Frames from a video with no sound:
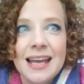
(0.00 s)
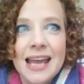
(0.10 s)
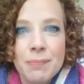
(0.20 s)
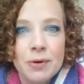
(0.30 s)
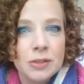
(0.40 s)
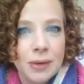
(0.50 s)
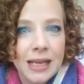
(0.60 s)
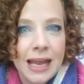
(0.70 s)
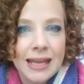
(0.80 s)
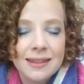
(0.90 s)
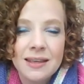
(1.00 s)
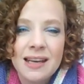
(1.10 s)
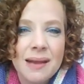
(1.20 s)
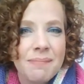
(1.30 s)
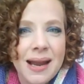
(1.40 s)
April 28th,
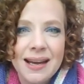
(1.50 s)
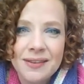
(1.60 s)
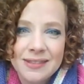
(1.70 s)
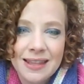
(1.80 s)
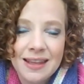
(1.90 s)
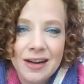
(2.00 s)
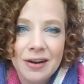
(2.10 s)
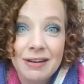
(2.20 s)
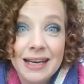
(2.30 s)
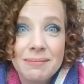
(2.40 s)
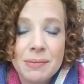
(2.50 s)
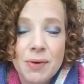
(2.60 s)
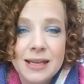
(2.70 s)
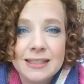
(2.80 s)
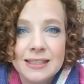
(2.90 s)
and I might have said that already. My
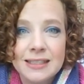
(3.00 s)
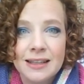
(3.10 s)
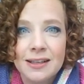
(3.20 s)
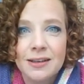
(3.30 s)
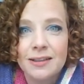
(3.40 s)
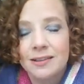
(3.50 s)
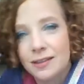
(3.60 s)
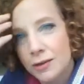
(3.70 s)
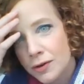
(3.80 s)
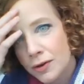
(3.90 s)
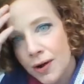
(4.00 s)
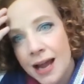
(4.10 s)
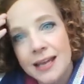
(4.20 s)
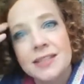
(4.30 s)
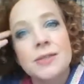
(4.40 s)
brain's just a little cuckoo.
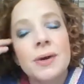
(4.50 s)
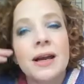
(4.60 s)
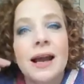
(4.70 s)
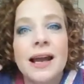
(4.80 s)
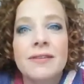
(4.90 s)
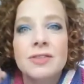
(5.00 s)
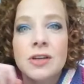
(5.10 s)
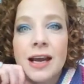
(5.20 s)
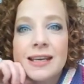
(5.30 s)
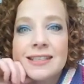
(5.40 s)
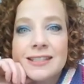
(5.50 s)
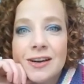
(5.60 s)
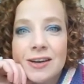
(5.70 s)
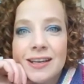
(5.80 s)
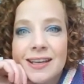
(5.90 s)
I swear I have tried
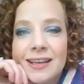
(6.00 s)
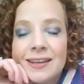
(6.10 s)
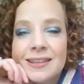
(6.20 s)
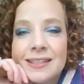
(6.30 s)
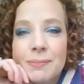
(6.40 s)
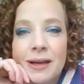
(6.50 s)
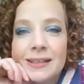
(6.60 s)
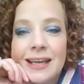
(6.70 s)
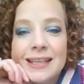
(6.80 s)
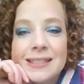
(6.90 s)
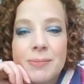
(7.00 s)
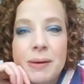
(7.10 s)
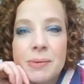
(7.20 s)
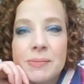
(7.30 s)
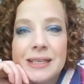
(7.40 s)
starting this podcast
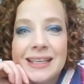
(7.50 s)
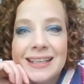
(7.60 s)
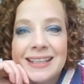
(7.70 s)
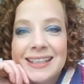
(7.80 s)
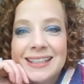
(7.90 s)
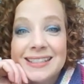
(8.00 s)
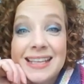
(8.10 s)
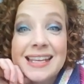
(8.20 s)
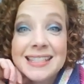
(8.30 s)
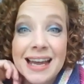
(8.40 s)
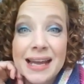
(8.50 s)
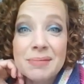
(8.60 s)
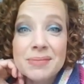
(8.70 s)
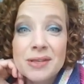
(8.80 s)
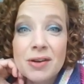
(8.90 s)
probably 10
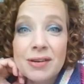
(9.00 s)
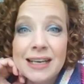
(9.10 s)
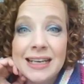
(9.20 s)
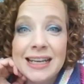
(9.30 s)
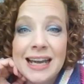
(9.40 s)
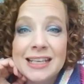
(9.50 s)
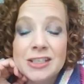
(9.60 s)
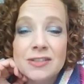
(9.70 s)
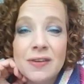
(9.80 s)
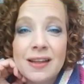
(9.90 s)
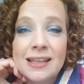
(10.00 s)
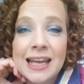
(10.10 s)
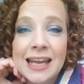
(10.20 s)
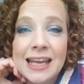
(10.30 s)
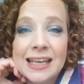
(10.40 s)
times already and just felt
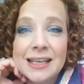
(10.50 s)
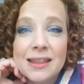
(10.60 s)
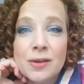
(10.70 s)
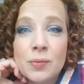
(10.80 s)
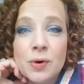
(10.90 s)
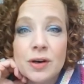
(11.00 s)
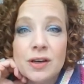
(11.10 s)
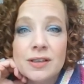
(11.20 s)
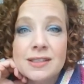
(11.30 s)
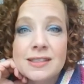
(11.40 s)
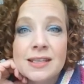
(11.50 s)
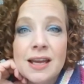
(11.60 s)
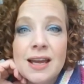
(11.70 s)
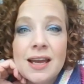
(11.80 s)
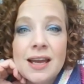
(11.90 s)
like the words
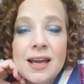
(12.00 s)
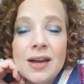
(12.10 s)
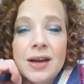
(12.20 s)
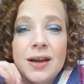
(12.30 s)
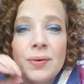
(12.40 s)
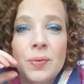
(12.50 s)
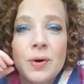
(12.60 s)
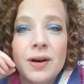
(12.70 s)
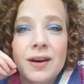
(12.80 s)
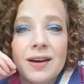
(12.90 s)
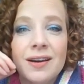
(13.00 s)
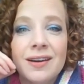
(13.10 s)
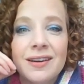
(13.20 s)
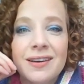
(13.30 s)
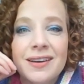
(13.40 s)

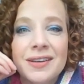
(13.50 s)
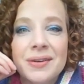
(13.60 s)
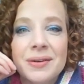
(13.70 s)
were